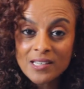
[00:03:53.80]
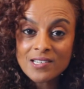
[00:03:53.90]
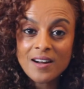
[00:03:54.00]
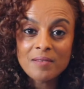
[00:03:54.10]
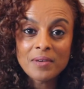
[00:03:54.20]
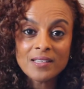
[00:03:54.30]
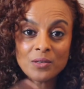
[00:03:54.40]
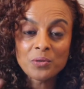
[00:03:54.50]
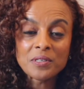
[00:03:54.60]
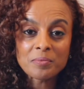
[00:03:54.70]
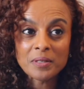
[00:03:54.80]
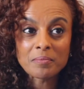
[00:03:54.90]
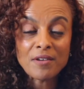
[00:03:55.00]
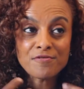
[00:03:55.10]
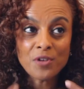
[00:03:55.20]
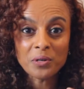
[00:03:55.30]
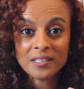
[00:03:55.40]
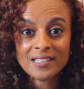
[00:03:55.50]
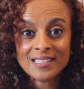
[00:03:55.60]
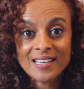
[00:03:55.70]
job has always been my
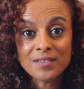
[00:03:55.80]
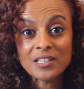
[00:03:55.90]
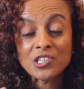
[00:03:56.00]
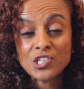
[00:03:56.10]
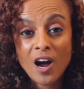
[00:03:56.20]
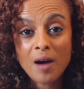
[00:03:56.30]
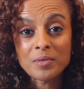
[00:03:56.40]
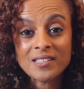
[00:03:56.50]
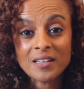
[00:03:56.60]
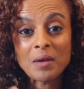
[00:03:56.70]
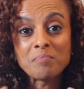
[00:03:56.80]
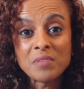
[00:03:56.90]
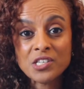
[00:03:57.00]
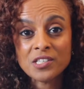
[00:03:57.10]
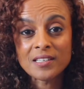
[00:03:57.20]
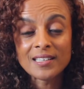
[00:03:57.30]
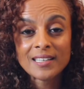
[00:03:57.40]
focus. It's not even a job, it's like my mission,